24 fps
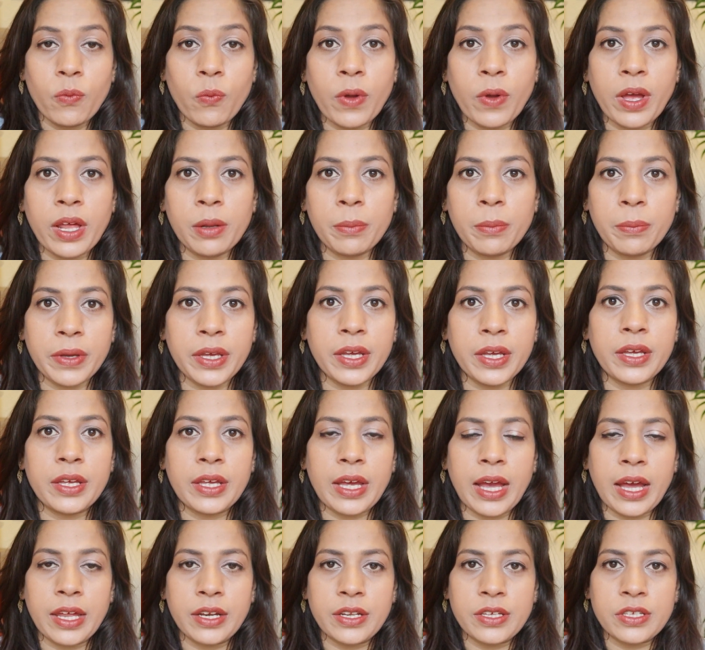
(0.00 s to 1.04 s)

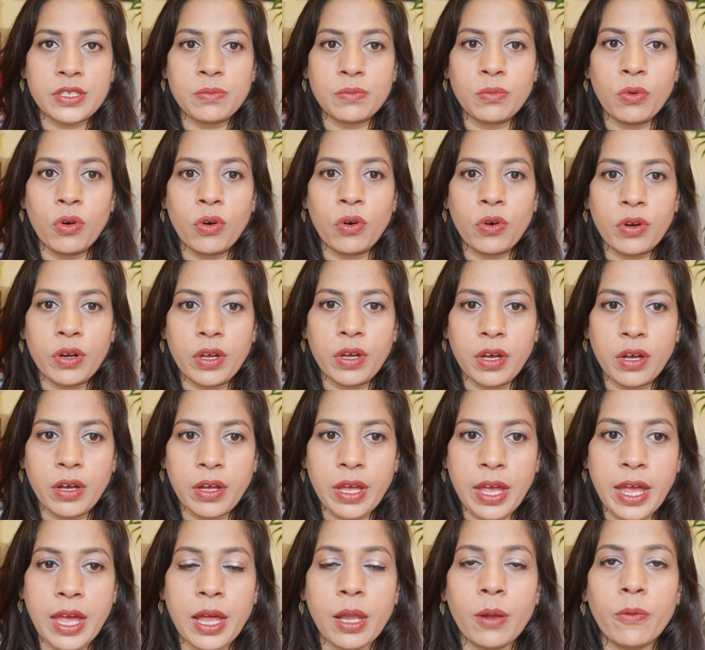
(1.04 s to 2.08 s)
well-being, and is more
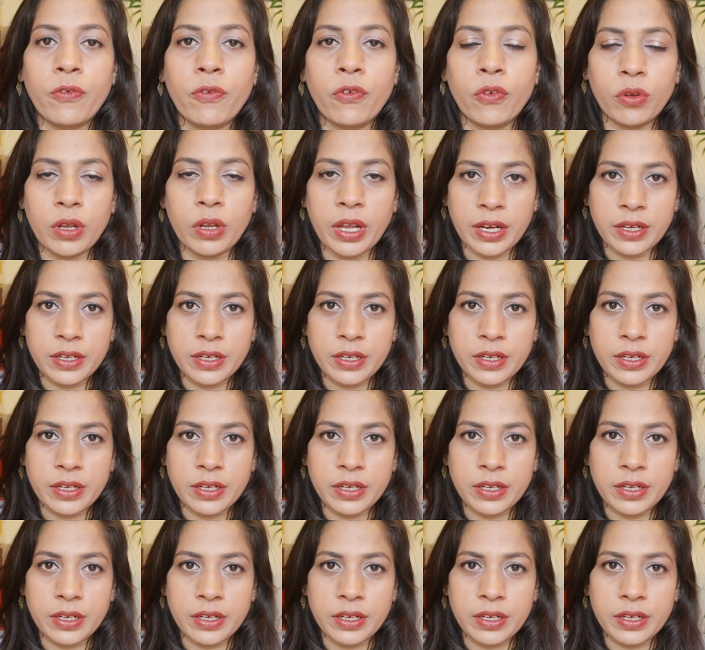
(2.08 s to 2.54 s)
helpful,